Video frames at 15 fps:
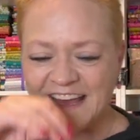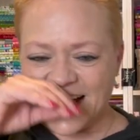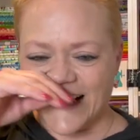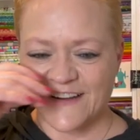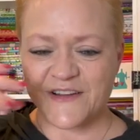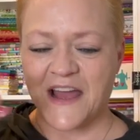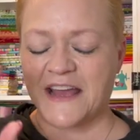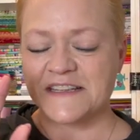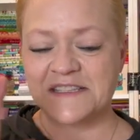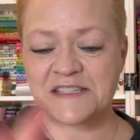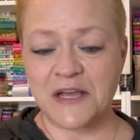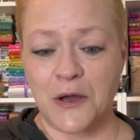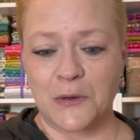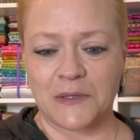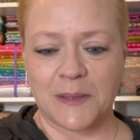Okay,
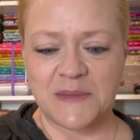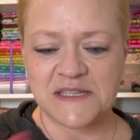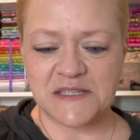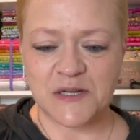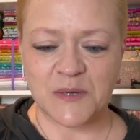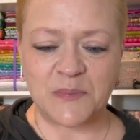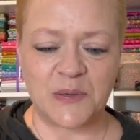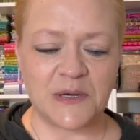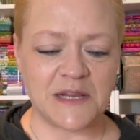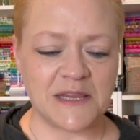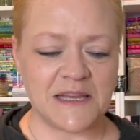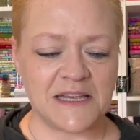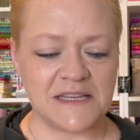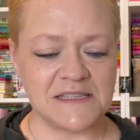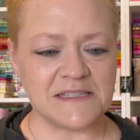so let me start putting
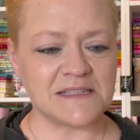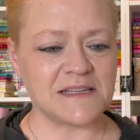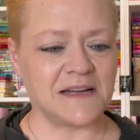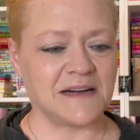these.